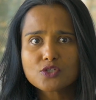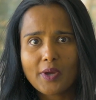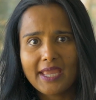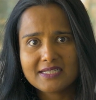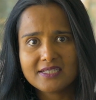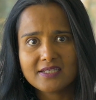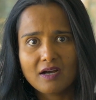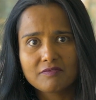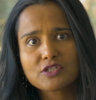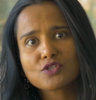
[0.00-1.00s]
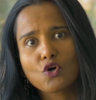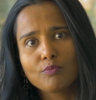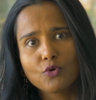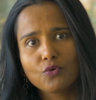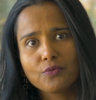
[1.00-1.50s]
to 18 hours or
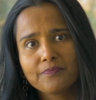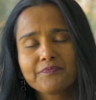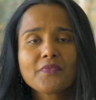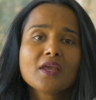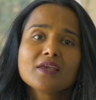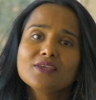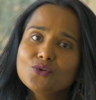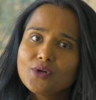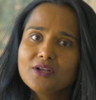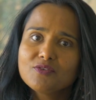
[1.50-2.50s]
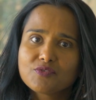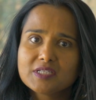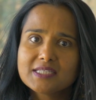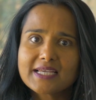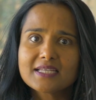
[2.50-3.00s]
more. You can
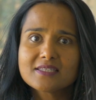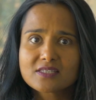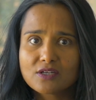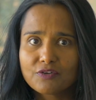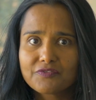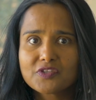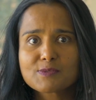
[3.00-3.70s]
rinse and serve the